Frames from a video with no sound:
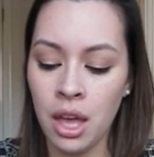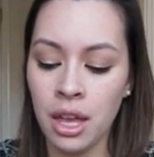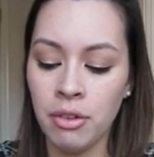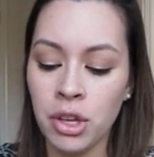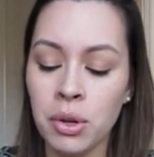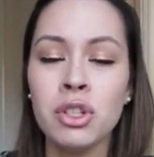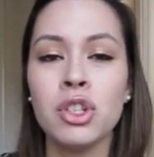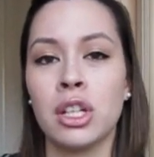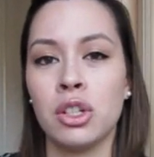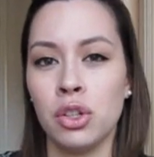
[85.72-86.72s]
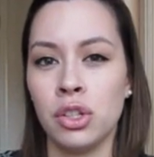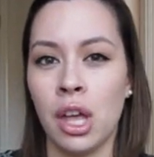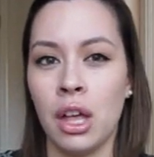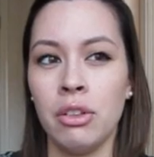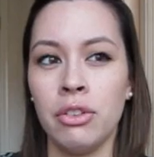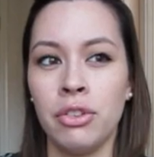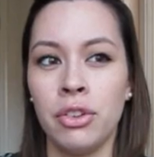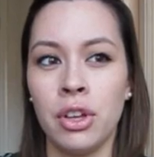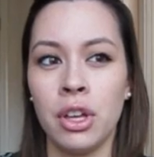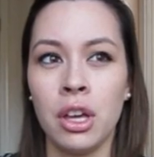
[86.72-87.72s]
If you inject yourself,
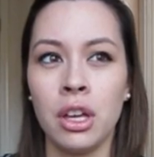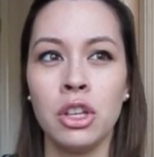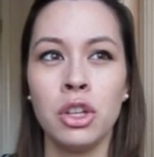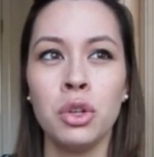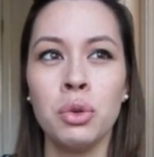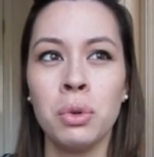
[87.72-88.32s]
you